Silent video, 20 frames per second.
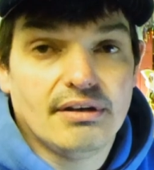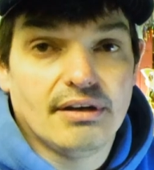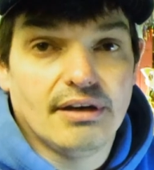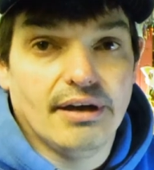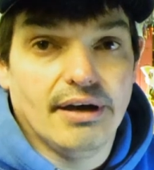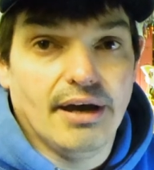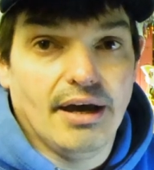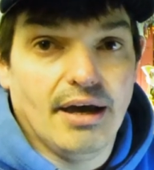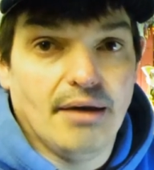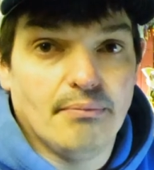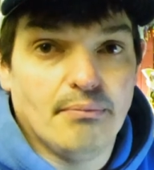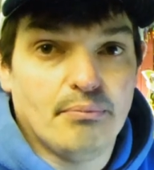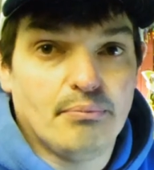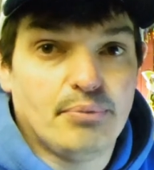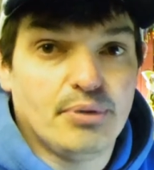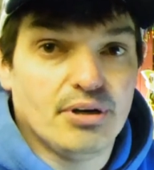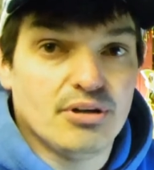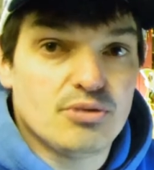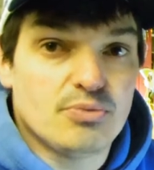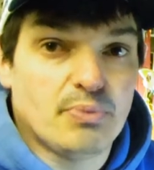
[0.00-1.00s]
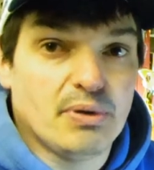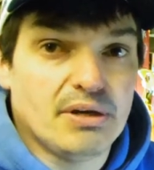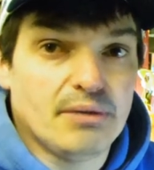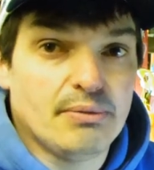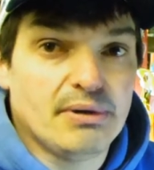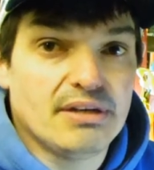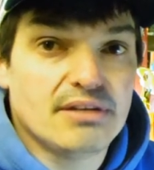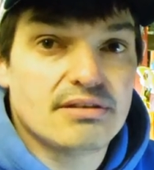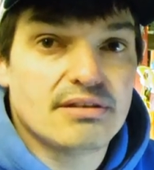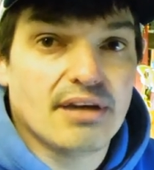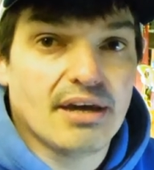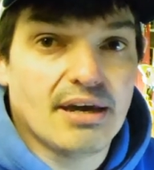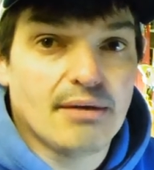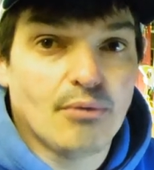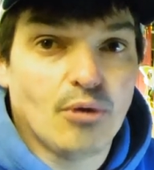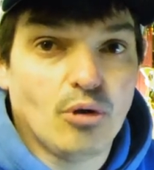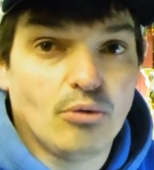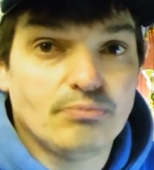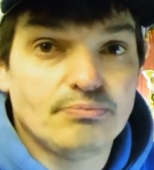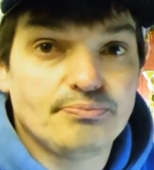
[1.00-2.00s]
Um, Perch PBs came
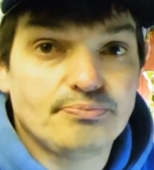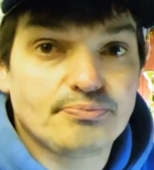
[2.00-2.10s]
up,